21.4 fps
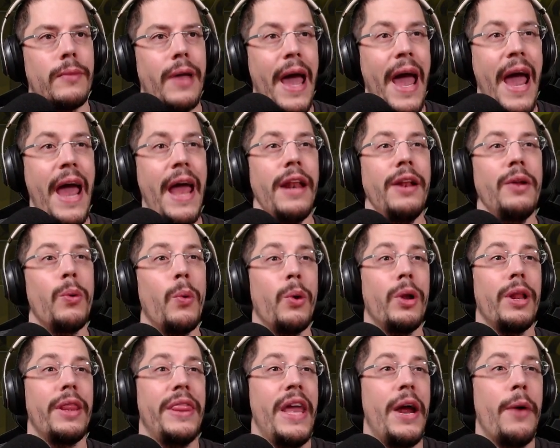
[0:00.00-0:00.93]
And
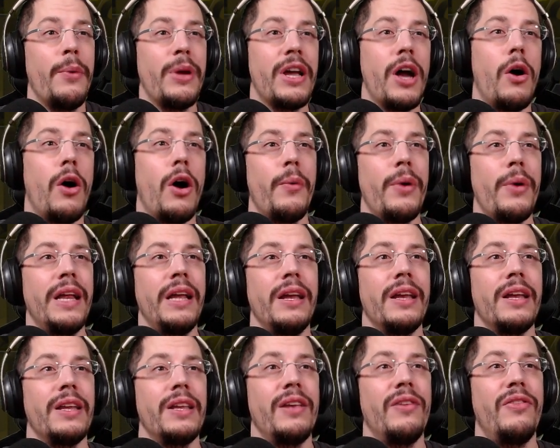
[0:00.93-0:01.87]
there we go already.
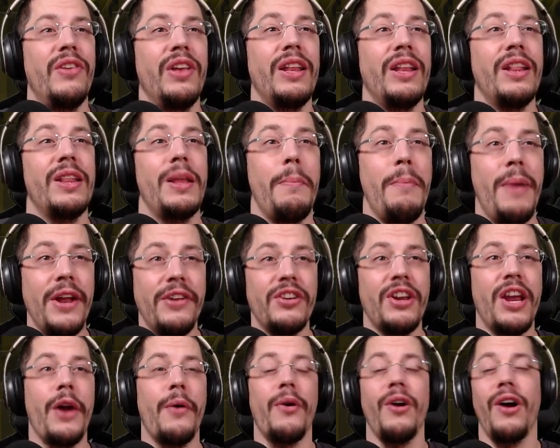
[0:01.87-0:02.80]
You see the magic
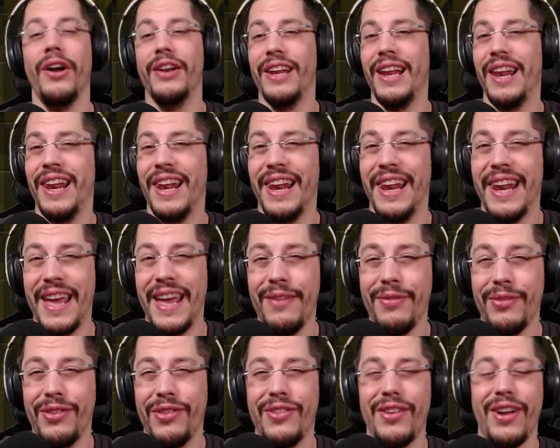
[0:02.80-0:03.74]
arrow on the
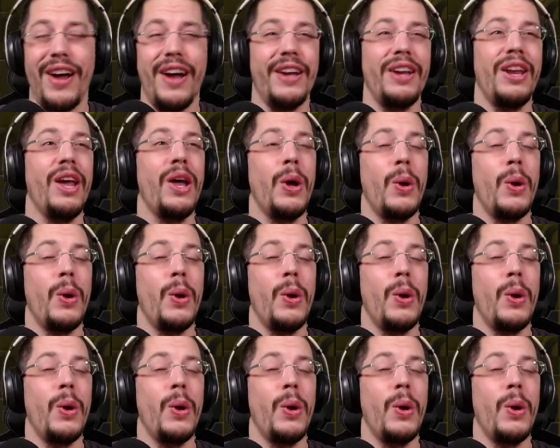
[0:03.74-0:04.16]
left side.